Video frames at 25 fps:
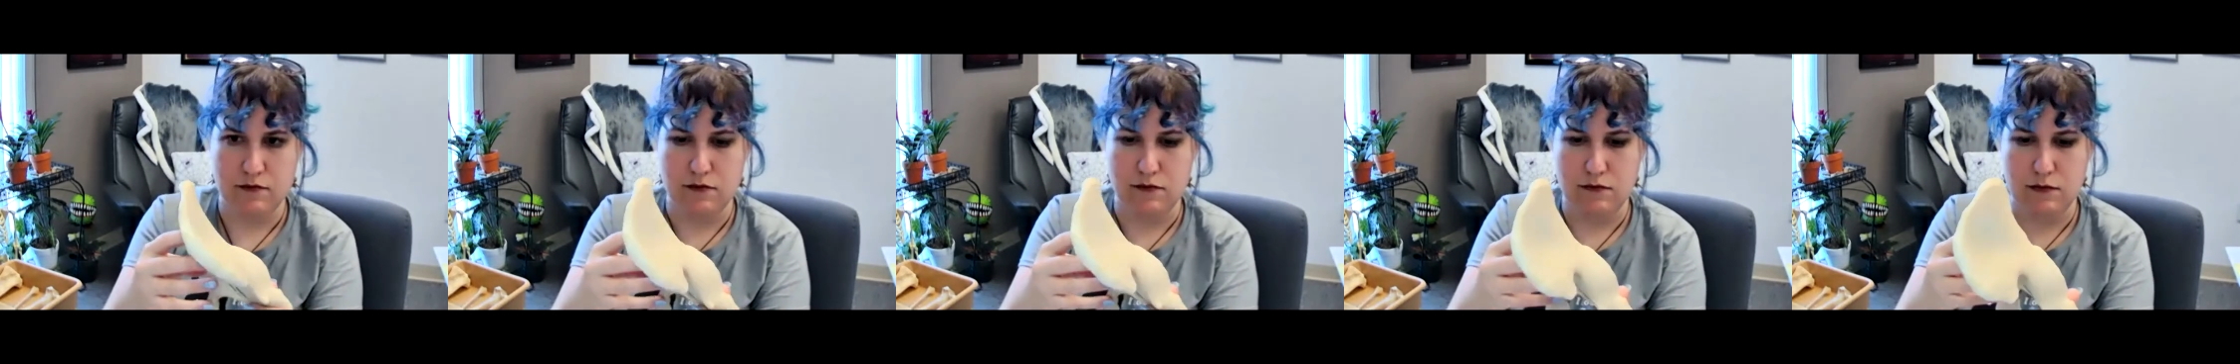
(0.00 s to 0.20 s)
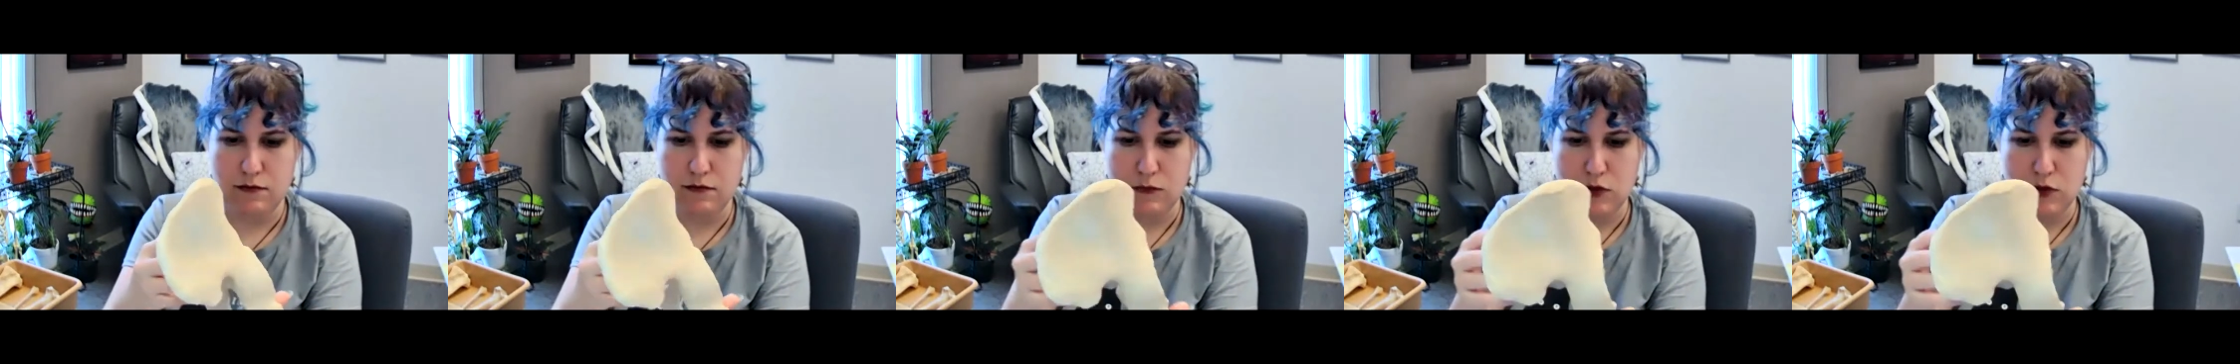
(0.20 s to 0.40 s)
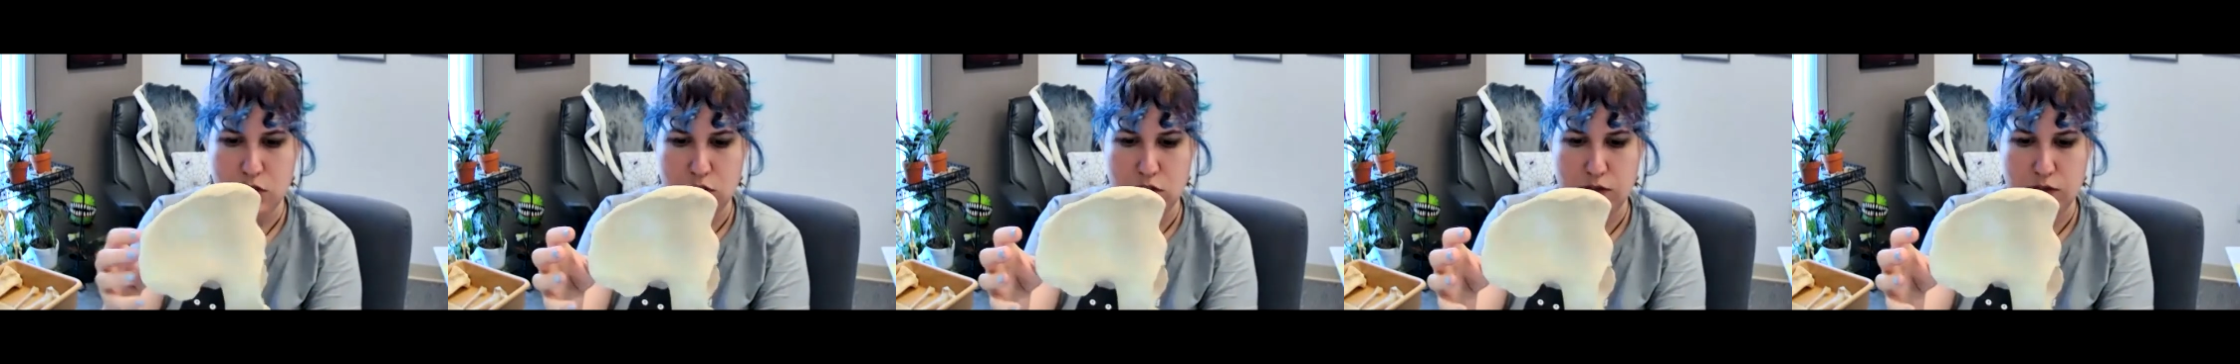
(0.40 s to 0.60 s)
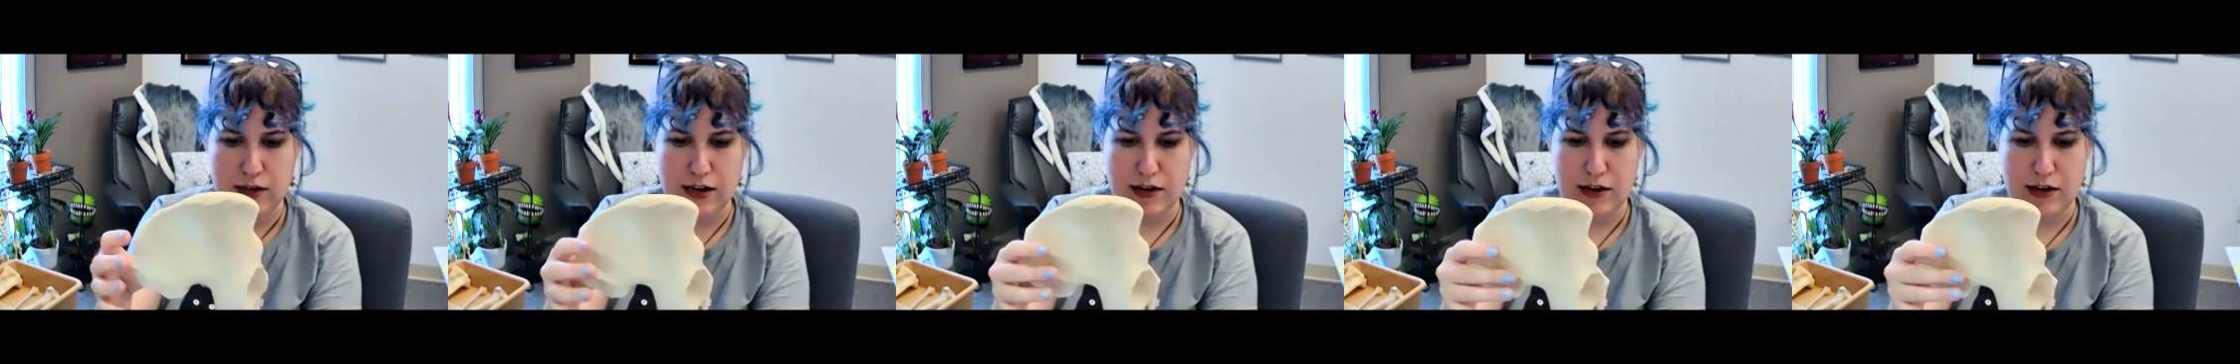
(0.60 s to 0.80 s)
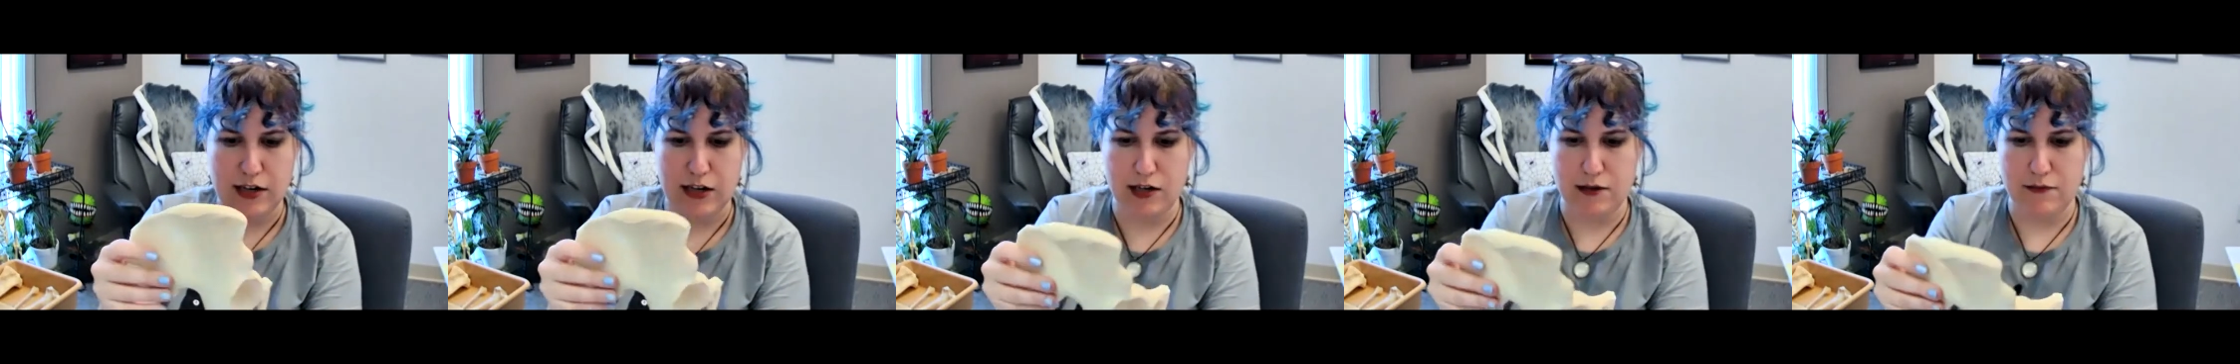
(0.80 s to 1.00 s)
I'm turned around
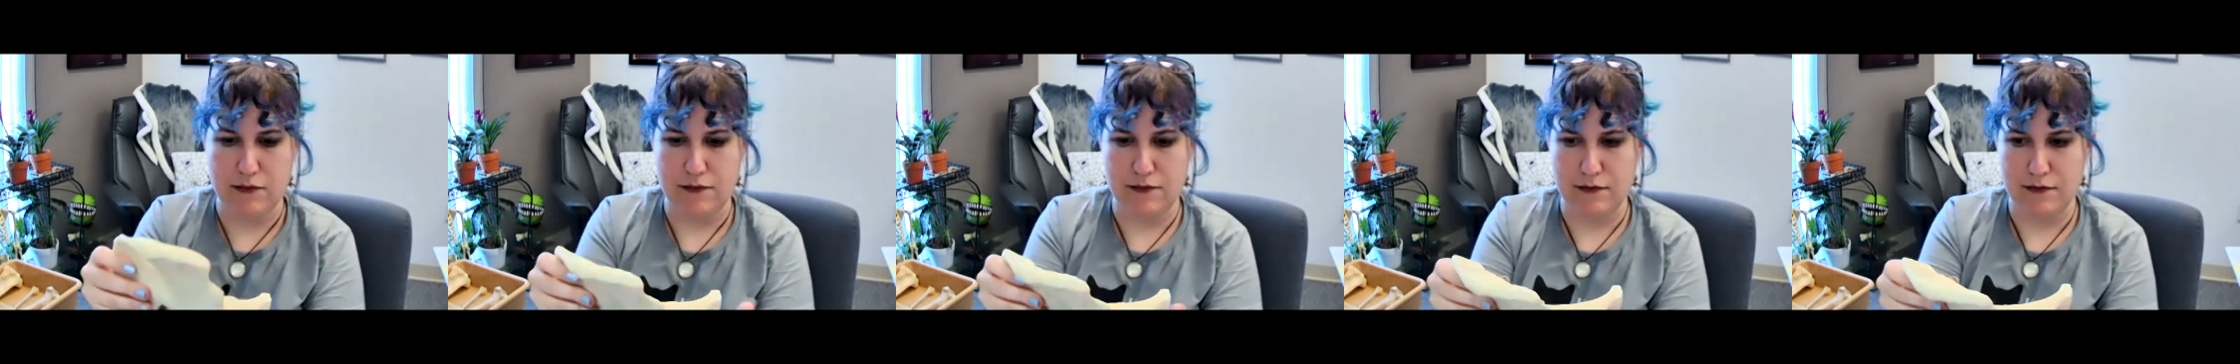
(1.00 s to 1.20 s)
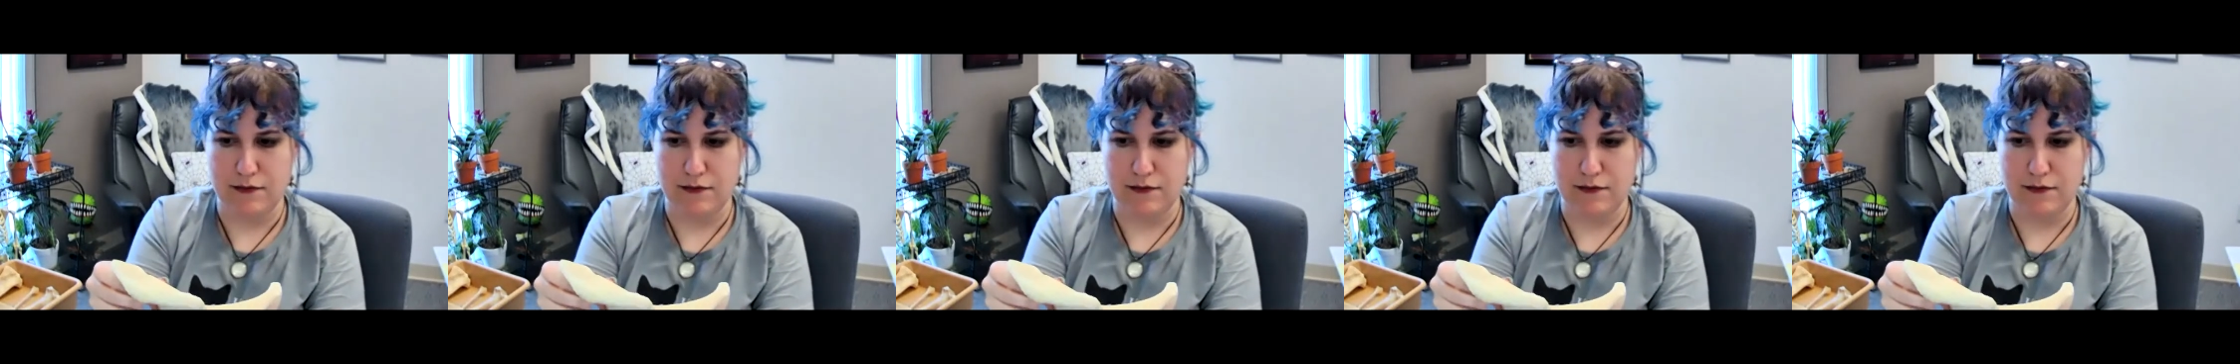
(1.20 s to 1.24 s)
here.